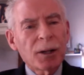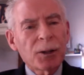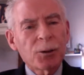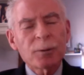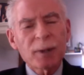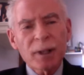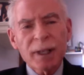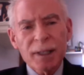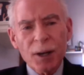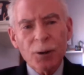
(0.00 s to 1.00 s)
You
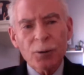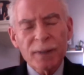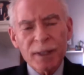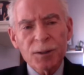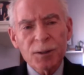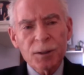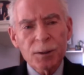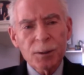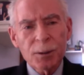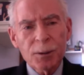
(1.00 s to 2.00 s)
really delved
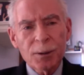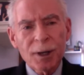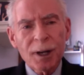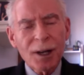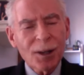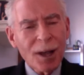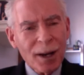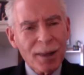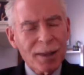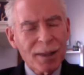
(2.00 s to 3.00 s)
into a
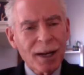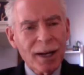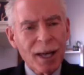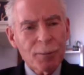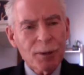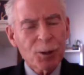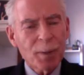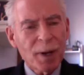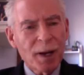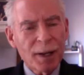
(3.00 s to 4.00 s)
lot of the dynamics
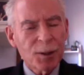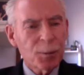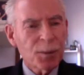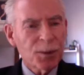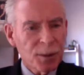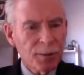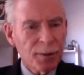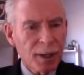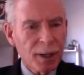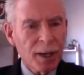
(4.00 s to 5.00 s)
behind
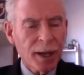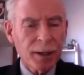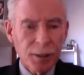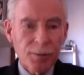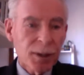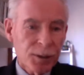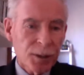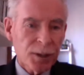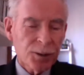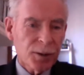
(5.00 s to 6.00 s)
specific activities,
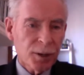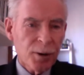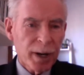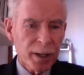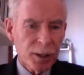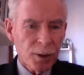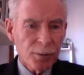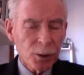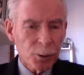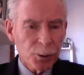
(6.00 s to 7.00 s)
such as the Iranian
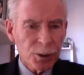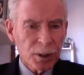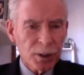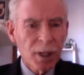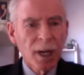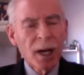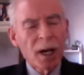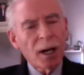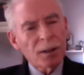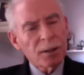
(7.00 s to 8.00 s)
Revolution,
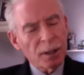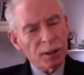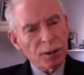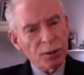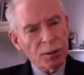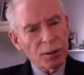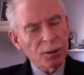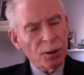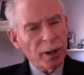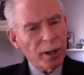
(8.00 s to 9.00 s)
such as
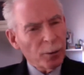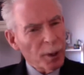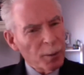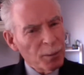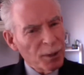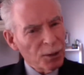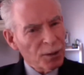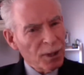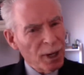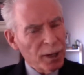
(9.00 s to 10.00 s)
Saudi Arabia's
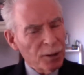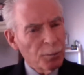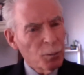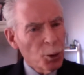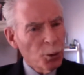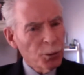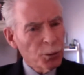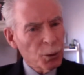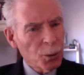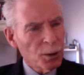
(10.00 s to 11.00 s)
kind of move
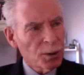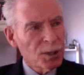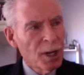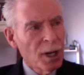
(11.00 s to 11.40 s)
towards